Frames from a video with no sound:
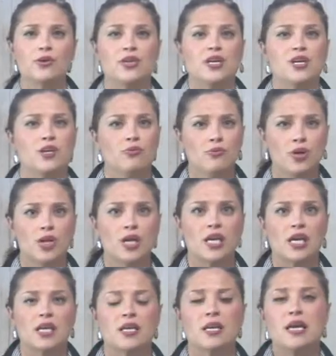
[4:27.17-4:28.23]
that you're
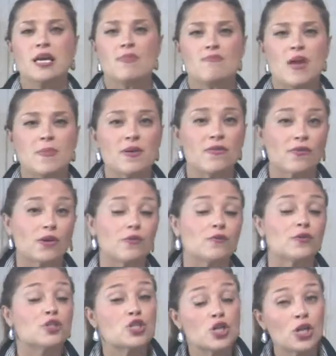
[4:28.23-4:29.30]
working maybe for a
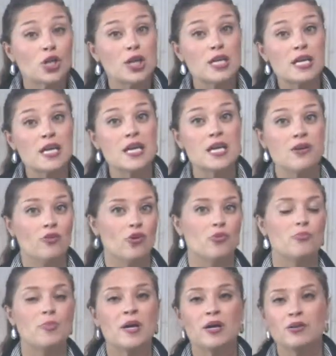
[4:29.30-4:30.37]
futurity or
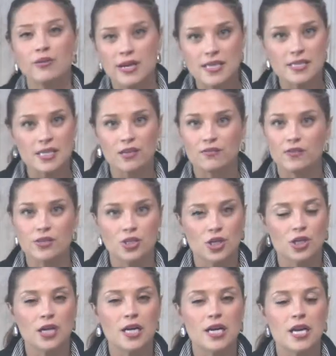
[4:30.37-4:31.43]
barrel racing
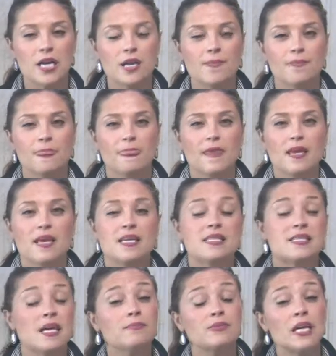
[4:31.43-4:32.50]
futurity,
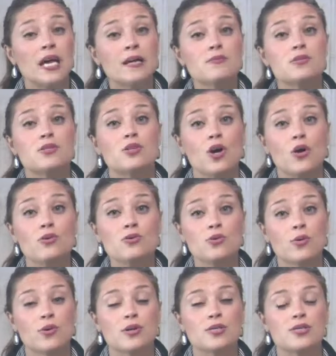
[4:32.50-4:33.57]
sometimes those
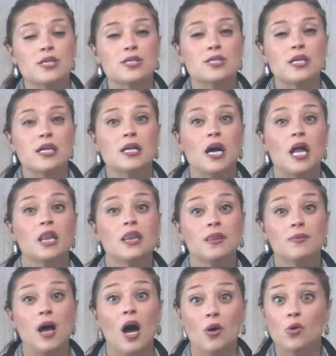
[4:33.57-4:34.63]
horses need
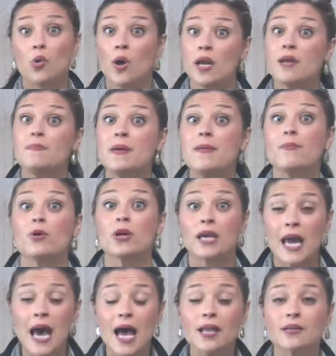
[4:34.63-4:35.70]
quite a bit more
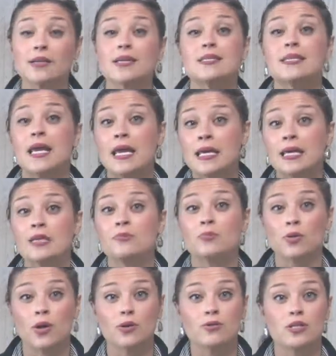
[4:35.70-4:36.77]
calories and
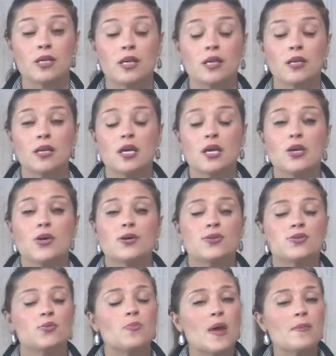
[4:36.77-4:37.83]
protein.
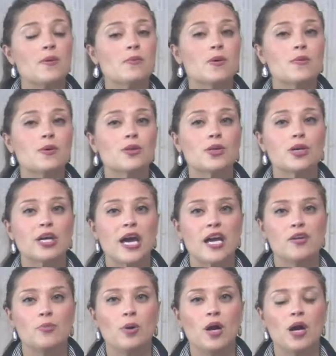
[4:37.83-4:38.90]
So maybe we would look at
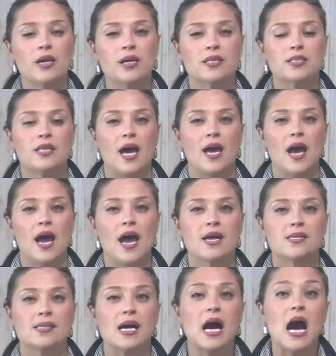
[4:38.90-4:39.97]
a product that
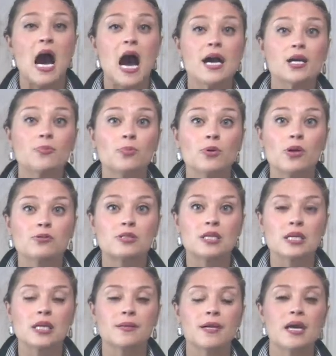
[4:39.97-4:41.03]
has a higher
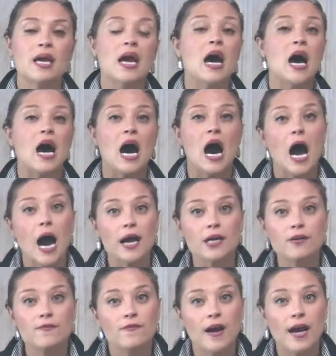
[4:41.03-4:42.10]
protein, a
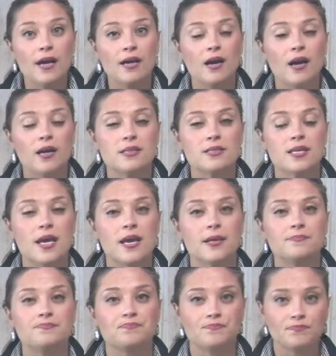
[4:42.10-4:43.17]
higher fat
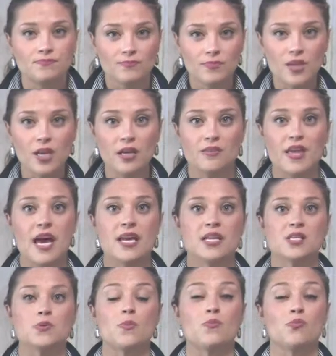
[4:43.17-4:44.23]
content, that
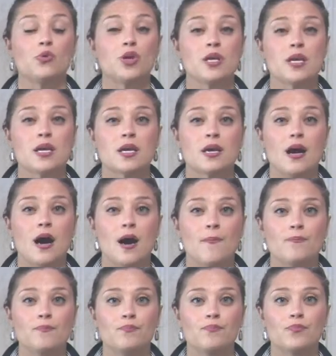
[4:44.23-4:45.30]
is really,
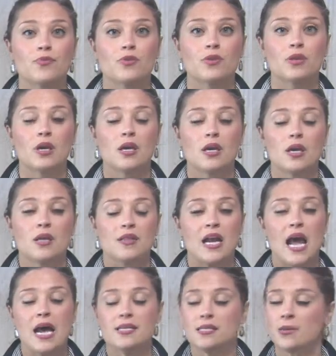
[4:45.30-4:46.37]
that
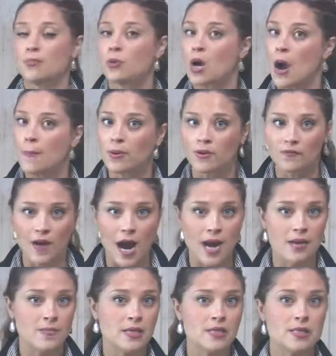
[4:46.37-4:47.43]
has the proper
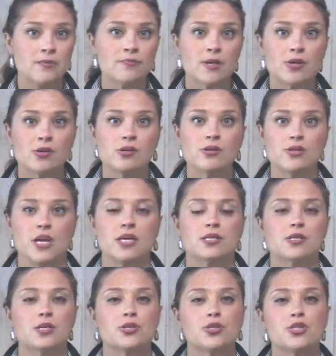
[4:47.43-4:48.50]
vitamins and minerals as
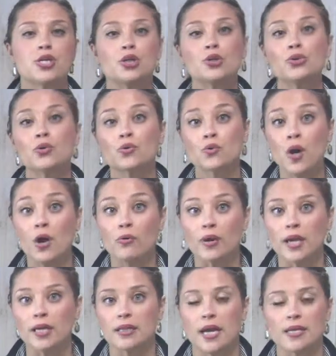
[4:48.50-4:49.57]
they're still
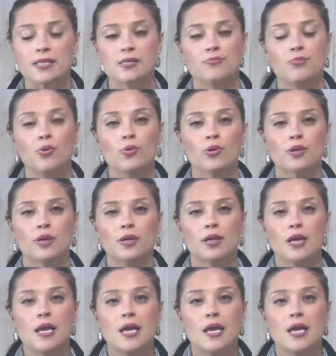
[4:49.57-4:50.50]
growing. That's important.